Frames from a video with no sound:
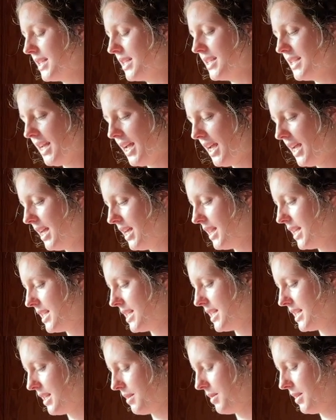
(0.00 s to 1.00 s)
today,
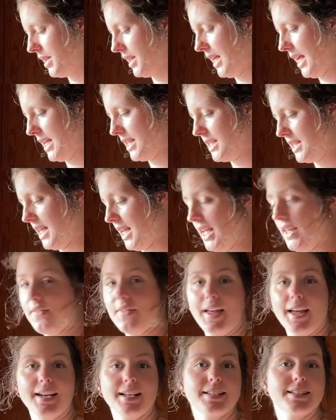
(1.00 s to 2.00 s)
this is going to be the last thing, and
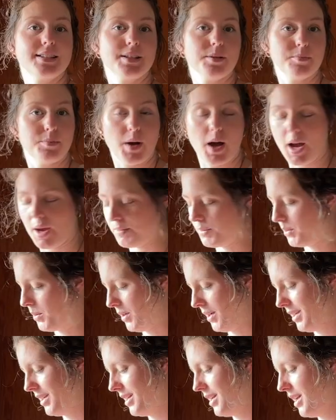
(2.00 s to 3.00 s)
that is some
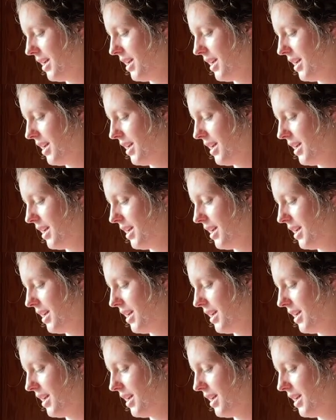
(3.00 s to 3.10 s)
popcorn.